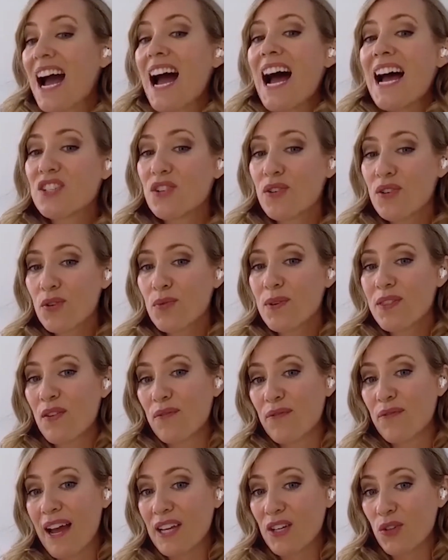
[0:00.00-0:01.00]
I, I don't know
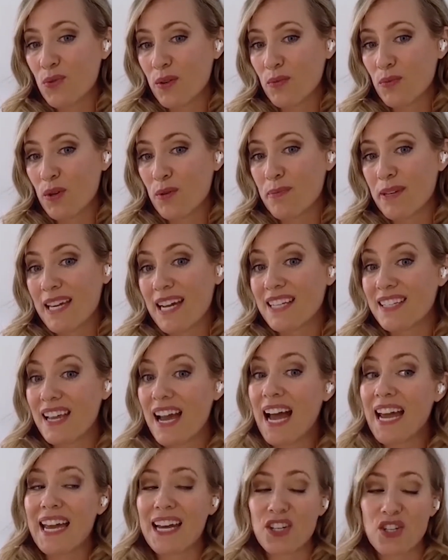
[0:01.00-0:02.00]
what the final one will be I,
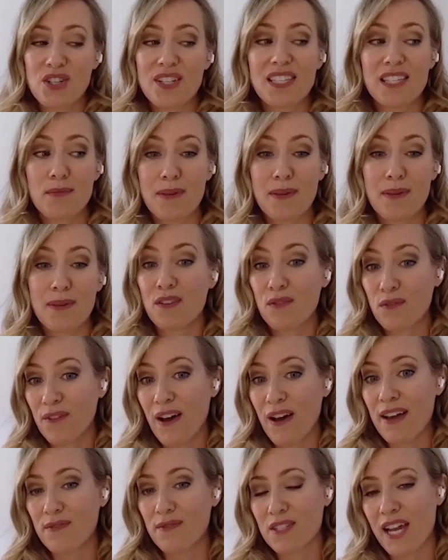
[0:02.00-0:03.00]
I actually submitted
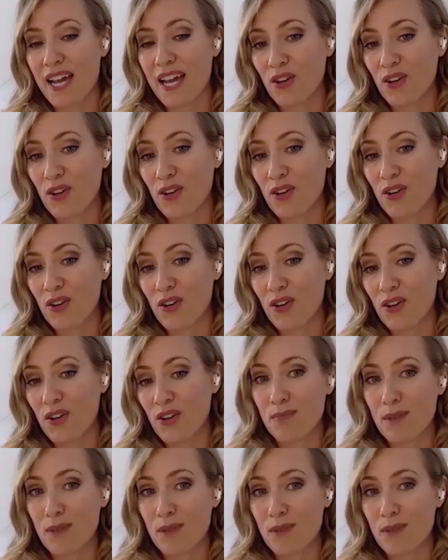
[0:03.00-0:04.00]
five title
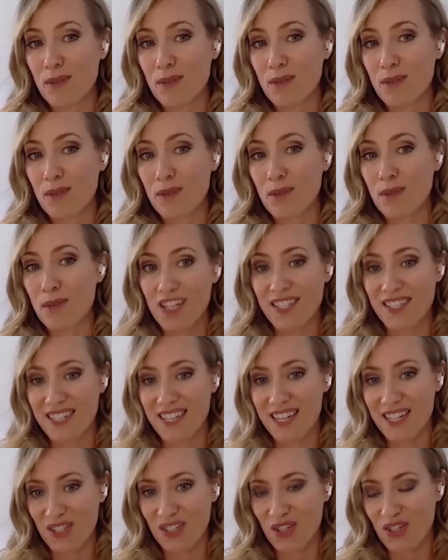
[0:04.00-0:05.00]
options to my publisher
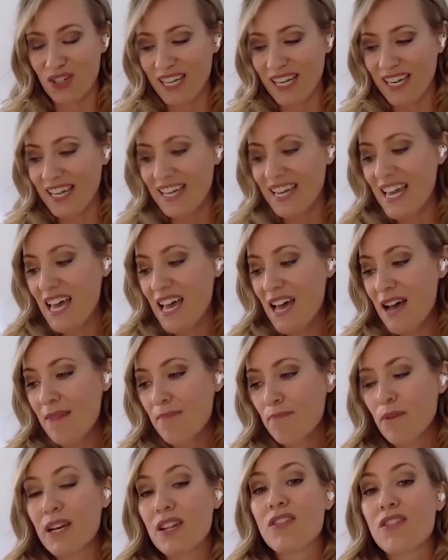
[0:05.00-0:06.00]
just yesterday
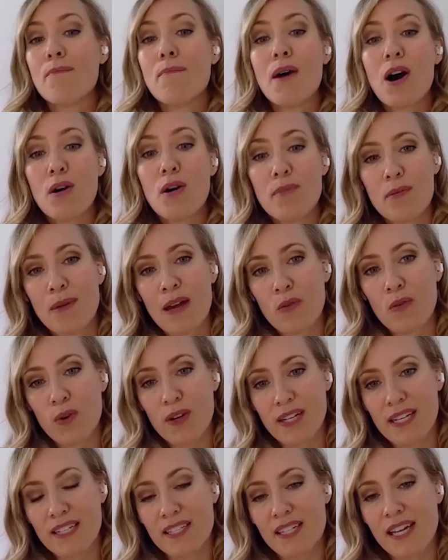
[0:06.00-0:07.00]
but at the moment my
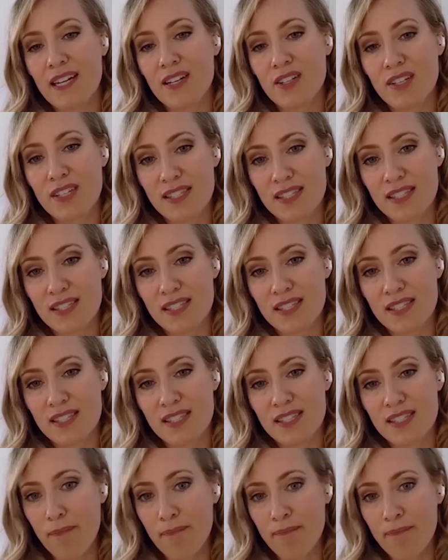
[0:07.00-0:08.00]
working title is say
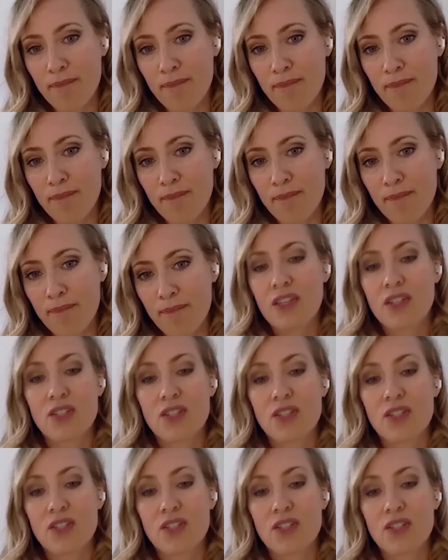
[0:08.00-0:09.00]
your name
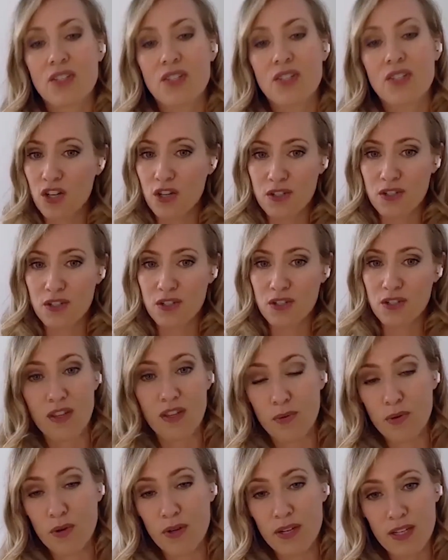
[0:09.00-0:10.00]
there's a lot of, and it goes
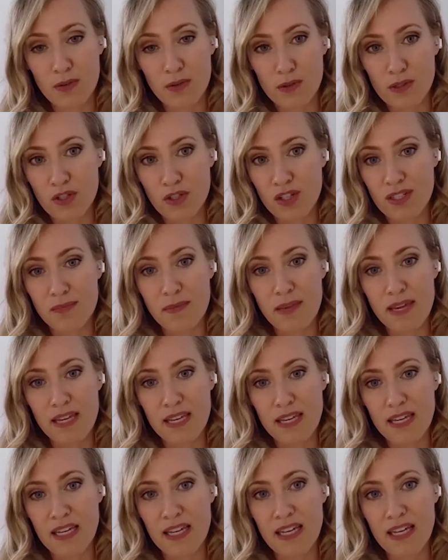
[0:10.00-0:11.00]
to the point you were
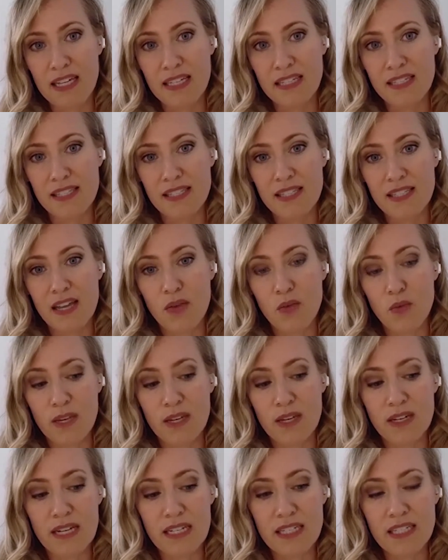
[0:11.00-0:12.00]
just making is
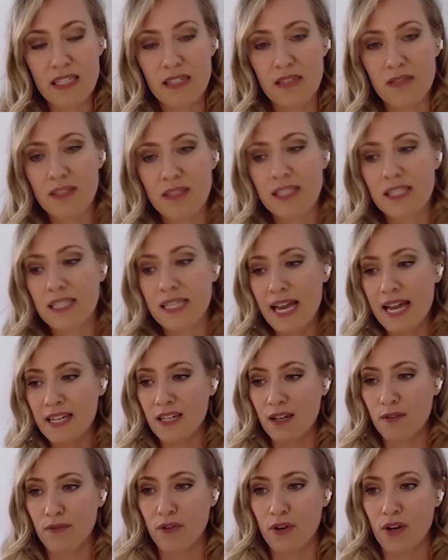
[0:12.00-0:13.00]
we need to
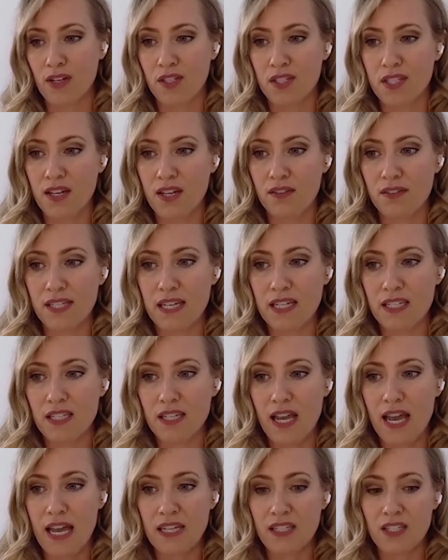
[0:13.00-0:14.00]
stand up for ourselves
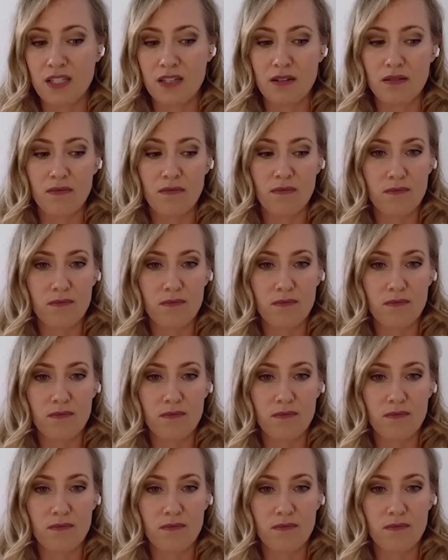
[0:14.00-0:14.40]
and and